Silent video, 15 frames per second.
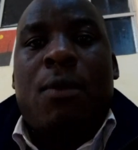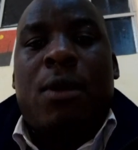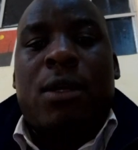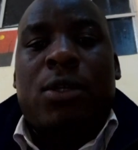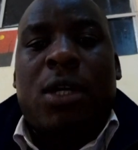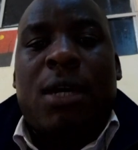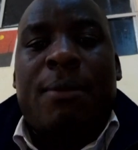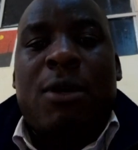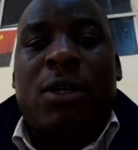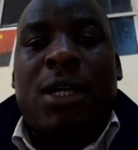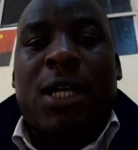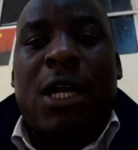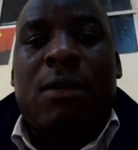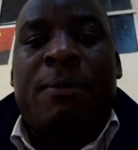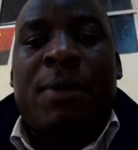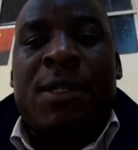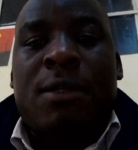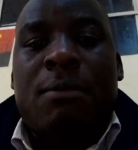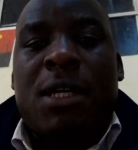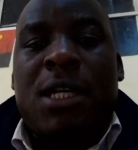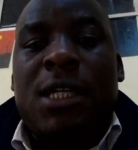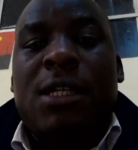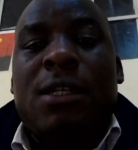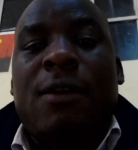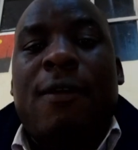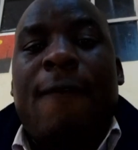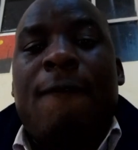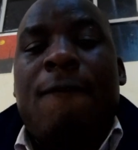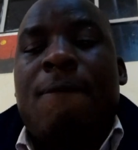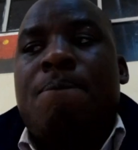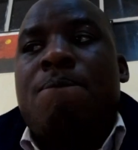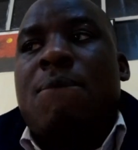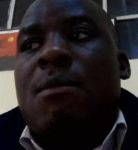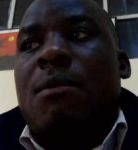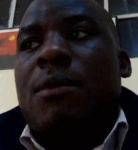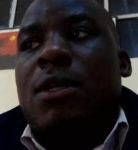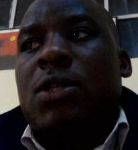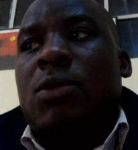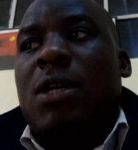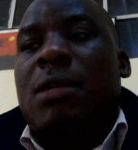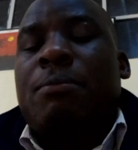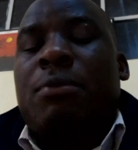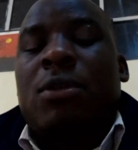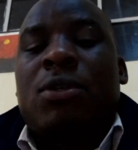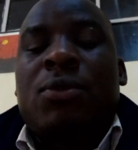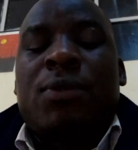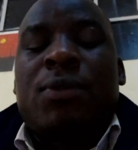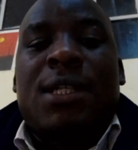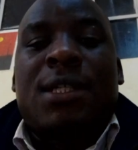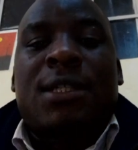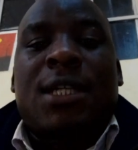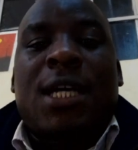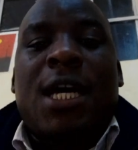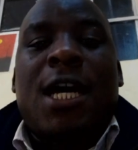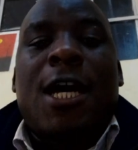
When we talk about cloud-based, meaning this one produces